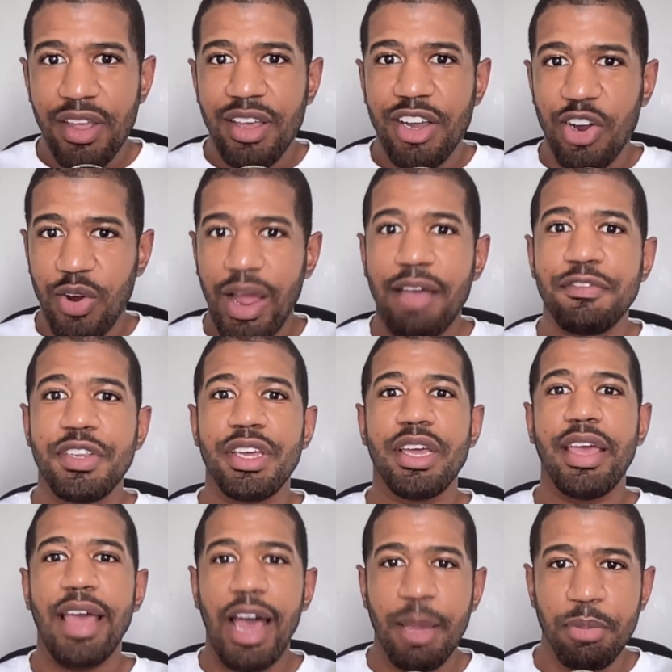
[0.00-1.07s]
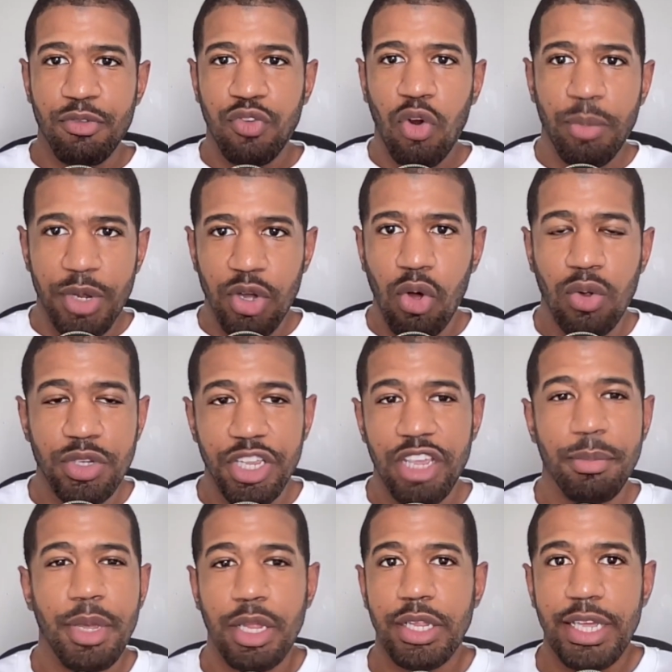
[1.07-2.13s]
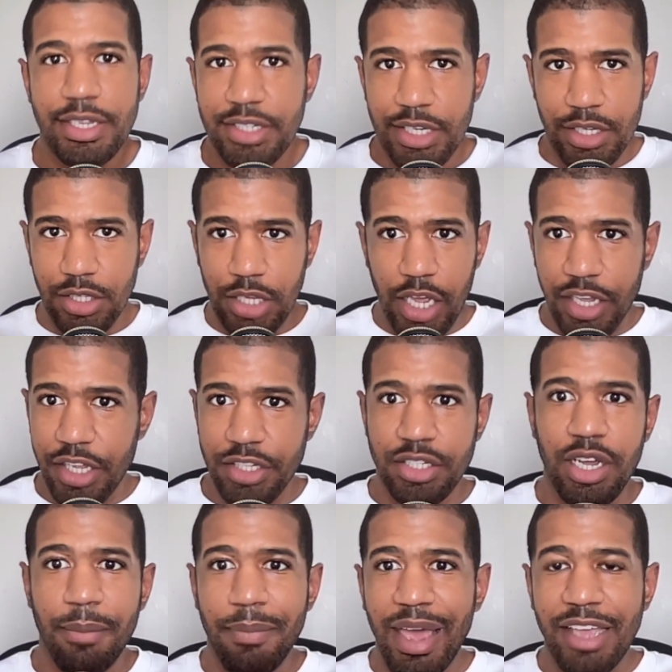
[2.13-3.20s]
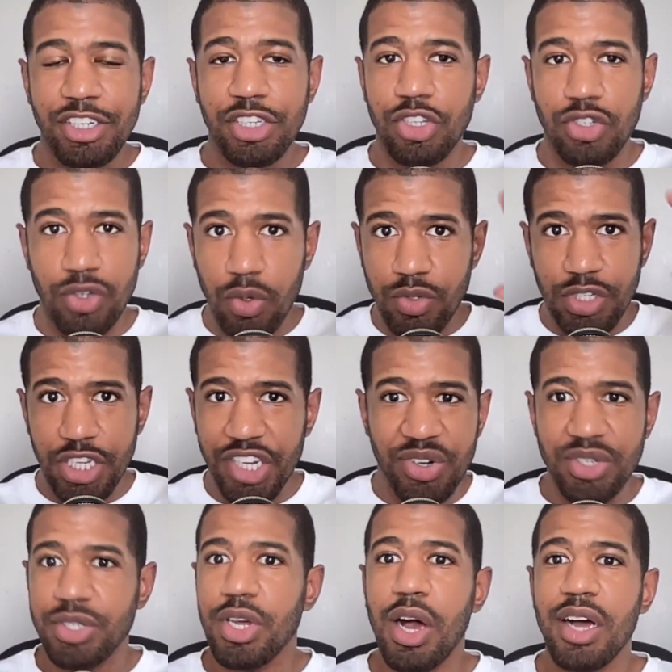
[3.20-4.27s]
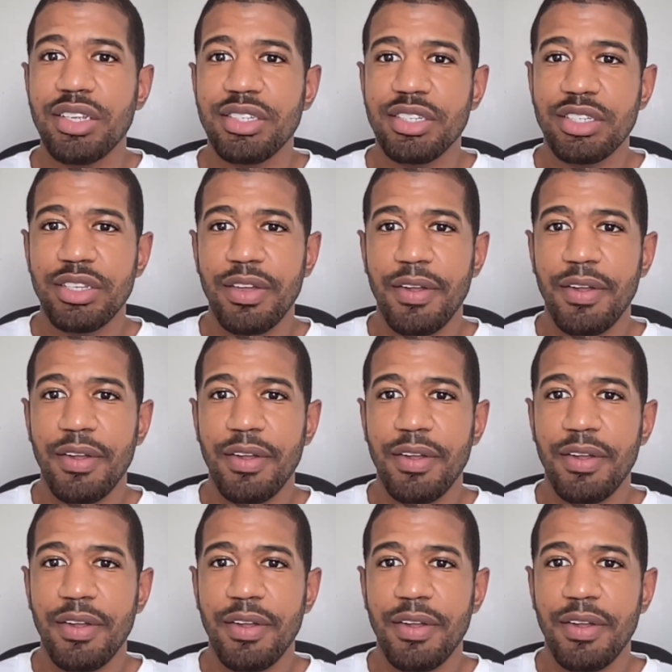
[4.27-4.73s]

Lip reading: Crafting a high-performing cold email isn't luck. It's not magic. There's no secret sauce.